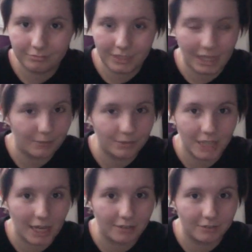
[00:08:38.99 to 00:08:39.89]
capture
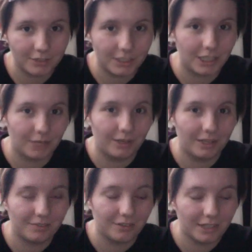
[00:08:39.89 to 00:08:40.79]
that in a video, I
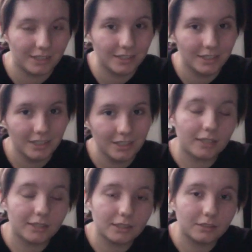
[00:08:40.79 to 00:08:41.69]
find.
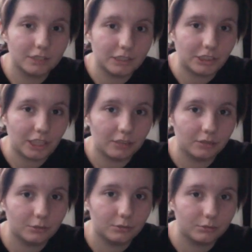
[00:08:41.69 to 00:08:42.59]
On this
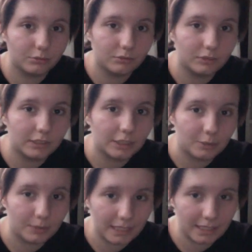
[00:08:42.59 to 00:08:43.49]
channel there will
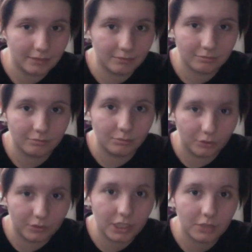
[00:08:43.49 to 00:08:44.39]
be more
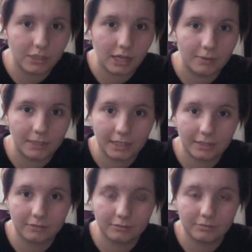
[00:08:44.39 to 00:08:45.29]
videos
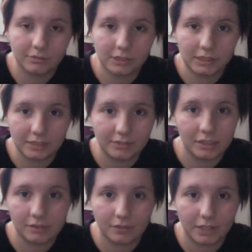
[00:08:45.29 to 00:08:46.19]
coming, giving
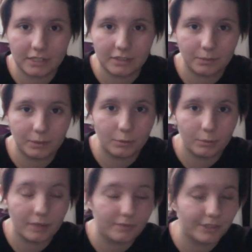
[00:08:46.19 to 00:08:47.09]
advice to people
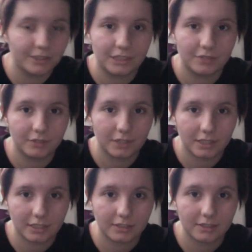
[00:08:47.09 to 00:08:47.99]
about various different
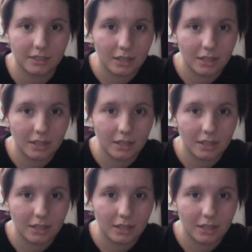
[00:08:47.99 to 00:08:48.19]
things,